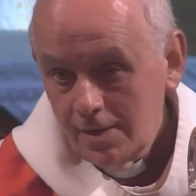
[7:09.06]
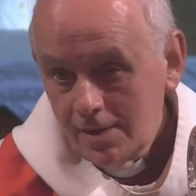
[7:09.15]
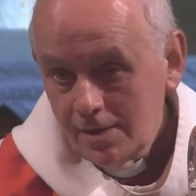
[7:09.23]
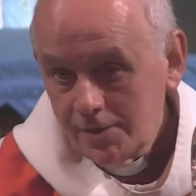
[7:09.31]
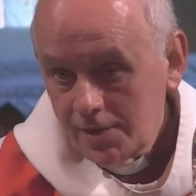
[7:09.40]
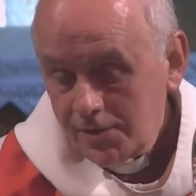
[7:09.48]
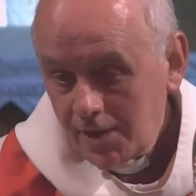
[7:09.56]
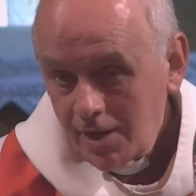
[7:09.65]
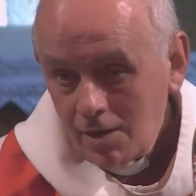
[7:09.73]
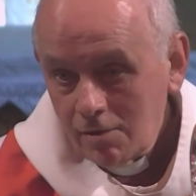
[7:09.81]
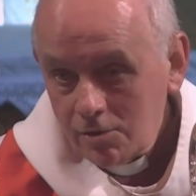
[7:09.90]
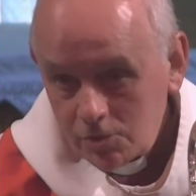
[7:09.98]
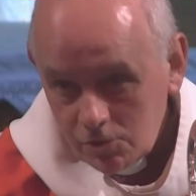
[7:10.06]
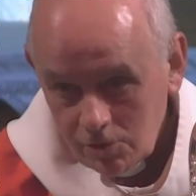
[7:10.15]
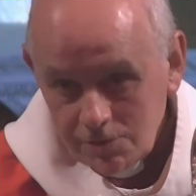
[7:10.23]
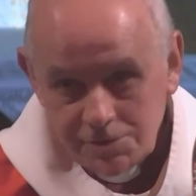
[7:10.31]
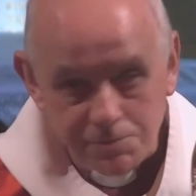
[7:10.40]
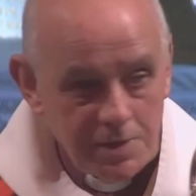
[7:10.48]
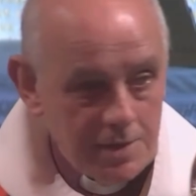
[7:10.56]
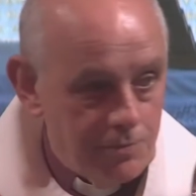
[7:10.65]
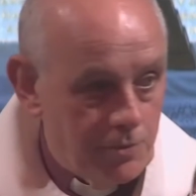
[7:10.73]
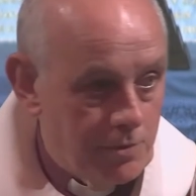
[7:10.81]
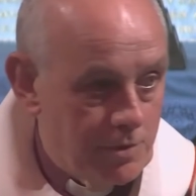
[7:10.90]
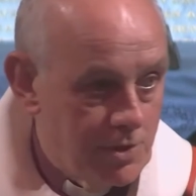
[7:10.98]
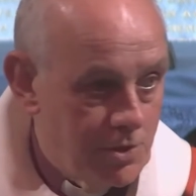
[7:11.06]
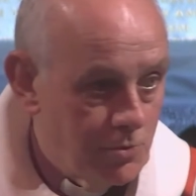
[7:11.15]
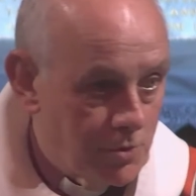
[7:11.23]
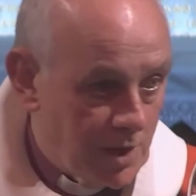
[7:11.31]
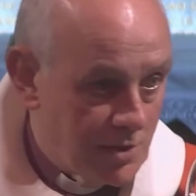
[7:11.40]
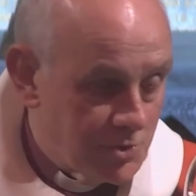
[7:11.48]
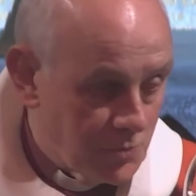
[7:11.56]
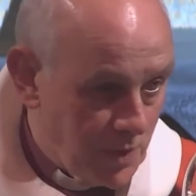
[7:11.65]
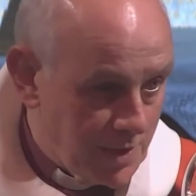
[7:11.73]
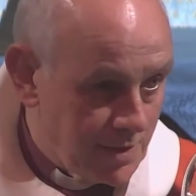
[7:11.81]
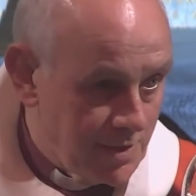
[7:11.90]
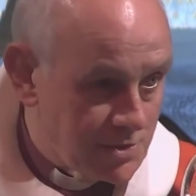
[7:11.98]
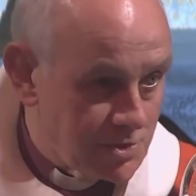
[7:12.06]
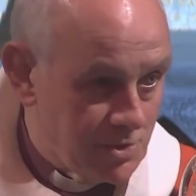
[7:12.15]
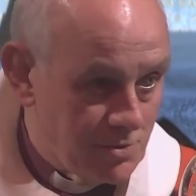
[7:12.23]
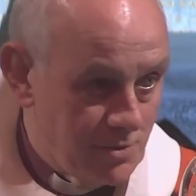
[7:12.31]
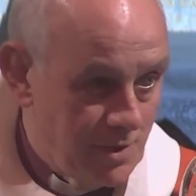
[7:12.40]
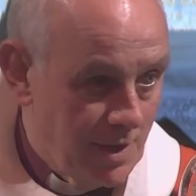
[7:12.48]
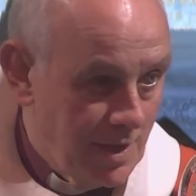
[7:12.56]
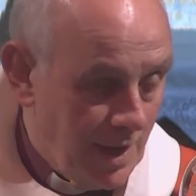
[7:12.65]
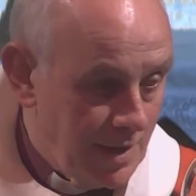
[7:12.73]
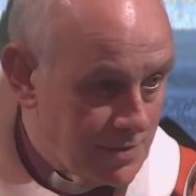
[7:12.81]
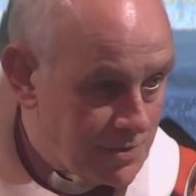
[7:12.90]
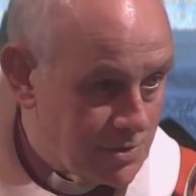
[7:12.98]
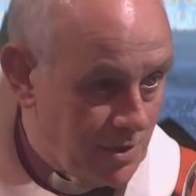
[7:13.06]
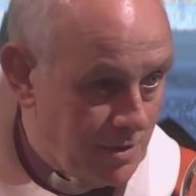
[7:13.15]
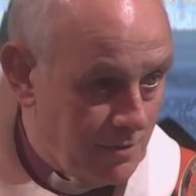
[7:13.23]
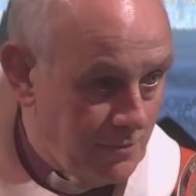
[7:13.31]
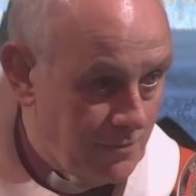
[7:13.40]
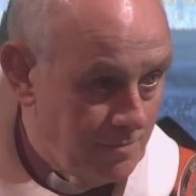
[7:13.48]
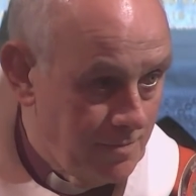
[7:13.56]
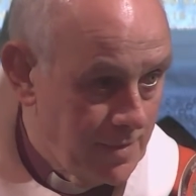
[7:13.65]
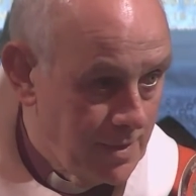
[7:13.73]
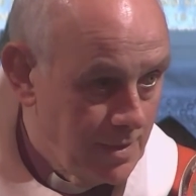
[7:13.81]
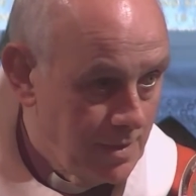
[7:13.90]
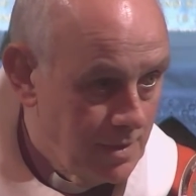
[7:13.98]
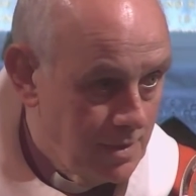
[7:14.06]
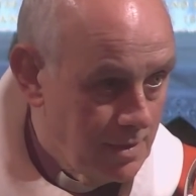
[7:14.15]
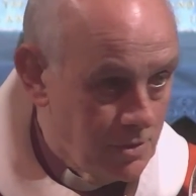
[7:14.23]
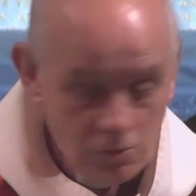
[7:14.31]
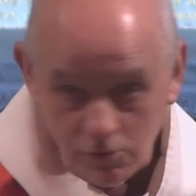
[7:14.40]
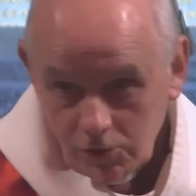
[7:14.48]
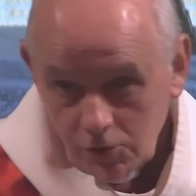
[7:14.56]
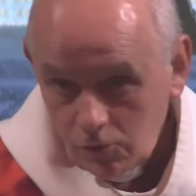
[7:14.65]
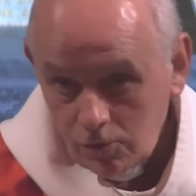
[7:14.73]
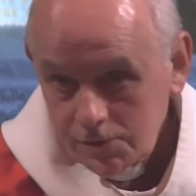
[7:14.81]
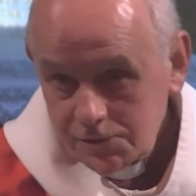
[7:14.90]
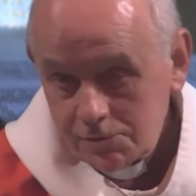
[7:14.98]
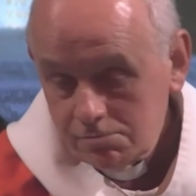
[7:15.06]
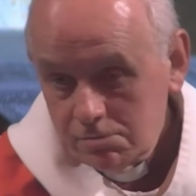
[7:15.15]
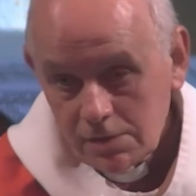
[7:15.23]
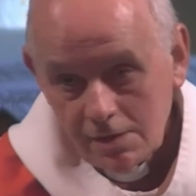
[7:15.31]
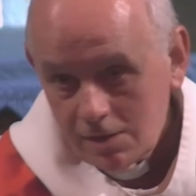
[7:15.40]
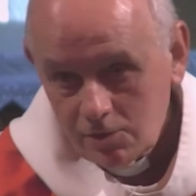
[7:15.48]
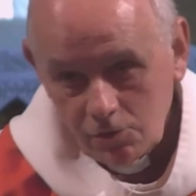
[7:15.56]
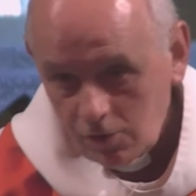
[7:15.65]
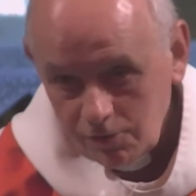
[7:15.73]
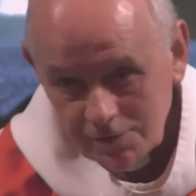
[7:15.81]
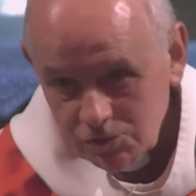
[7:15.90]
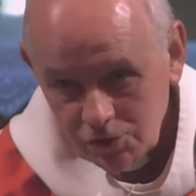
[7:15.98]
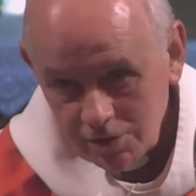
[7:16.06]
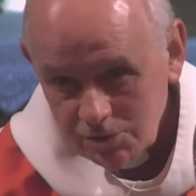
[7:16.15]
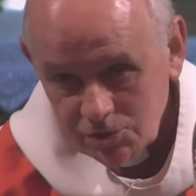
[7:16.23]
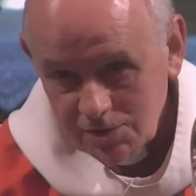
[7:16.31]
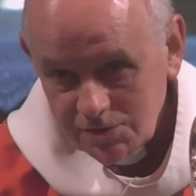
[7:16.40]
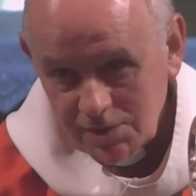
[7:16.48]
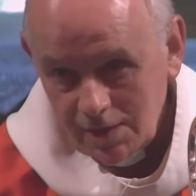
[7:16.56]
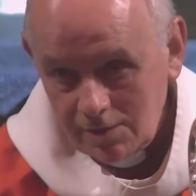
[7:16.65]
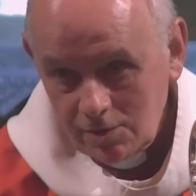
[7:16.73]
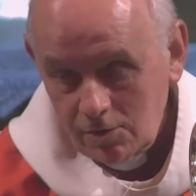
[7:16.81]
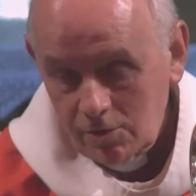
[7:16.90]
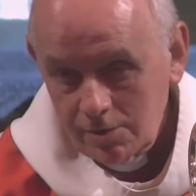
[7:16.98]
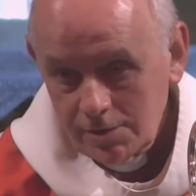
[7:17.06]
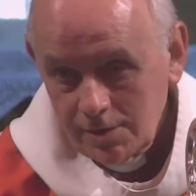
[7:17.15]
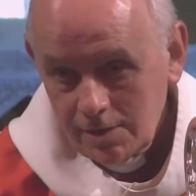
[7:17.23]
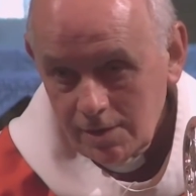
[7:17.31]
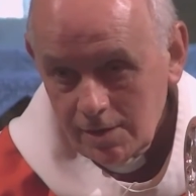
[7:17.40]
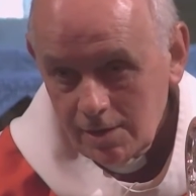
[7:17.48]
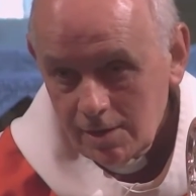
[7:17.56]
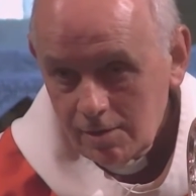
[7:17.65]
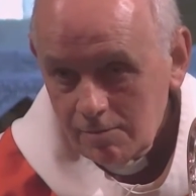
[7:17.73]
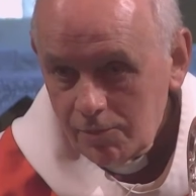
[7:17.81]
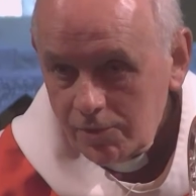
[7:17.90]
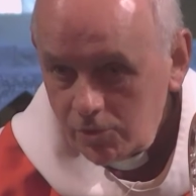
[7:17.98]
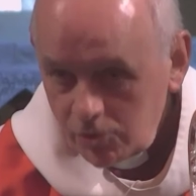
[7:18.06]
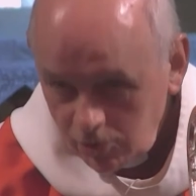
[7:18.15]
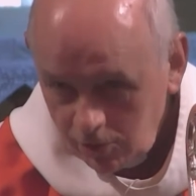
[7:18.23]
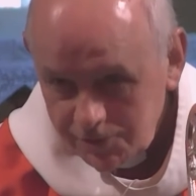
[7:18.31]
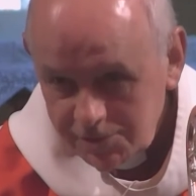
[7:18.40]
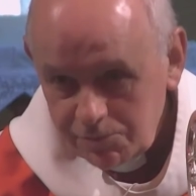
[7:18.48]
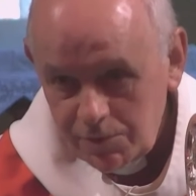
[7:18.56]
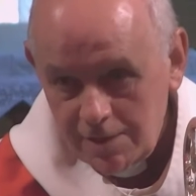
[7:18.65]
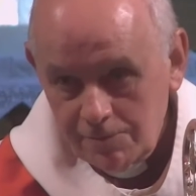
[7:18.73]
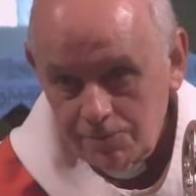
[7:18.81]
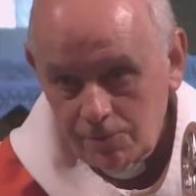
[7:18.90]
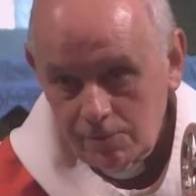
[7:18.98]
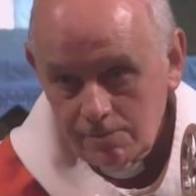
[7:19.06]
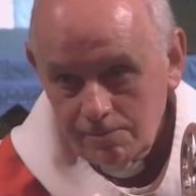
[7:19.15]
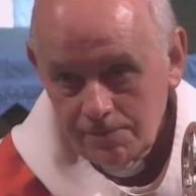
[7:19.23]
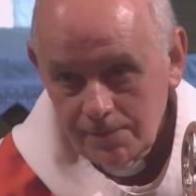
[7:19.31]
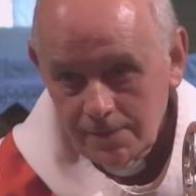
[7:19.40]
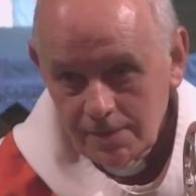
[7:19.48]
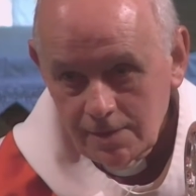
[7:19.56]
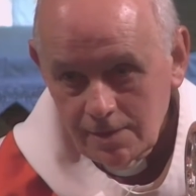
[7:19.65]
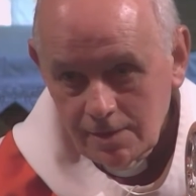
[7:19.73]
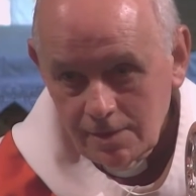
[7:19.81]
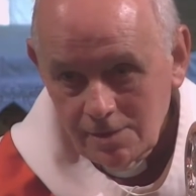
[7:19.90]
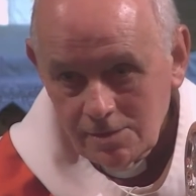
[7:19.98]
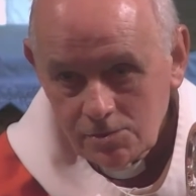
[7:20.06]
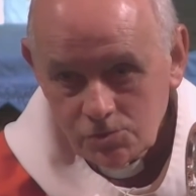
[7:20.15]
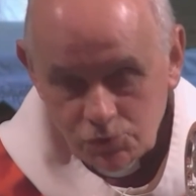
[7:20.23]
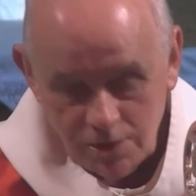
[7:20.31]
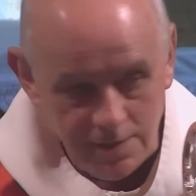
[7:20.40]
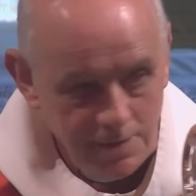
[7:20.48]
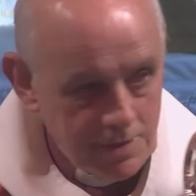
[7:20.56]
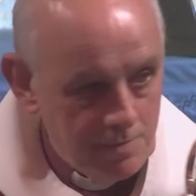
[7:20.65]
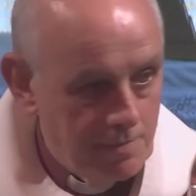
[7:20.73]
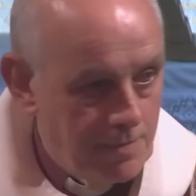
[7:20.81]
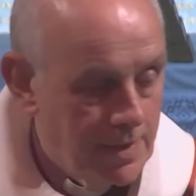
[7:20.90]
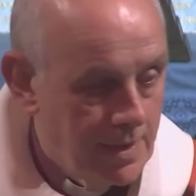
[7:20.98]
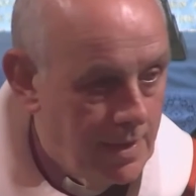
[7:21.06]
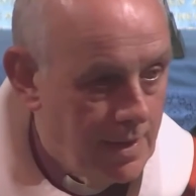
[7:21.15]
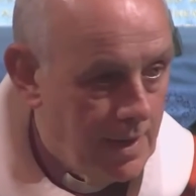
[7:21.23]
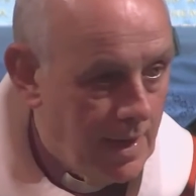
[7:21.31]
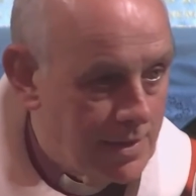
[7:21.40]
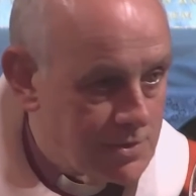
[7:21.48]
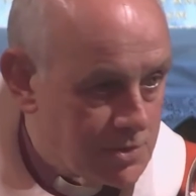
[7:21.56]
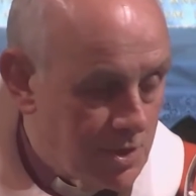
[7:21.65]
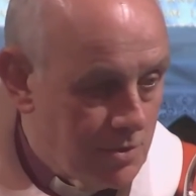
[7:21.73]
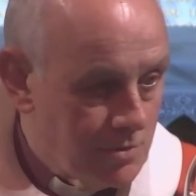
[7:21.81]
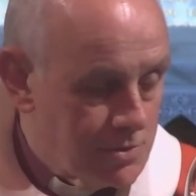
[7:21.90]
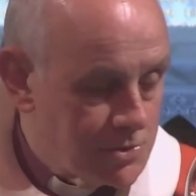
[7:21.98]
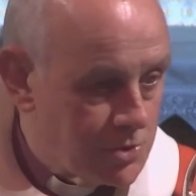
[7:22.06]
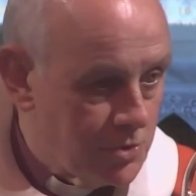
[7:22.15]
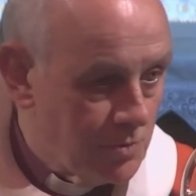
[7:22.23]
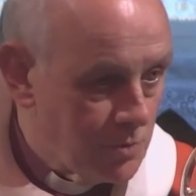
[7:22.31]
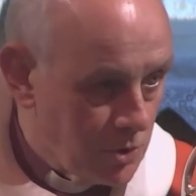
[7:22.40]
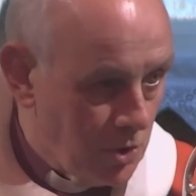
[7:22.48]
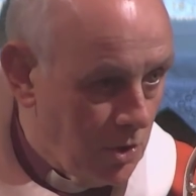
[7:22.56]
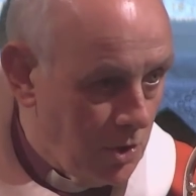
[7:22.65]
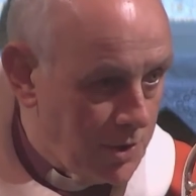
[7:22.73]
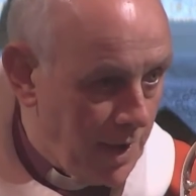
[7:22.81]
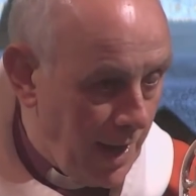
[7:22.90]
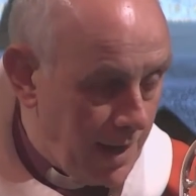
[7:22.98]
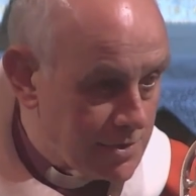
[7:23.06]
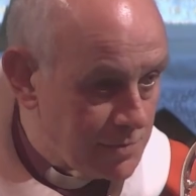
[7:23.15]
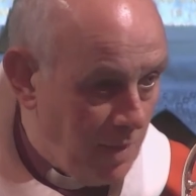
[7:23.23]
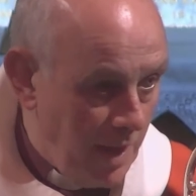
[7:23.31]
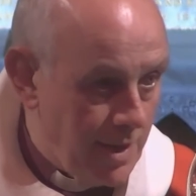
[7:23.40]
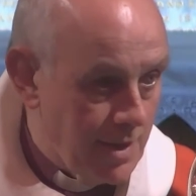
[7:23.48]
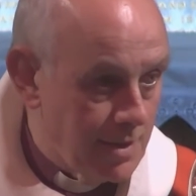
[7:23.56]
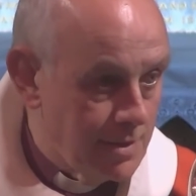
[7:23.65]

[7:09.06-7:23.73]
that they are God's people you are going to witness to and serve, not yours not the churches, thank God, but God's people. Treat them as those whom God has made.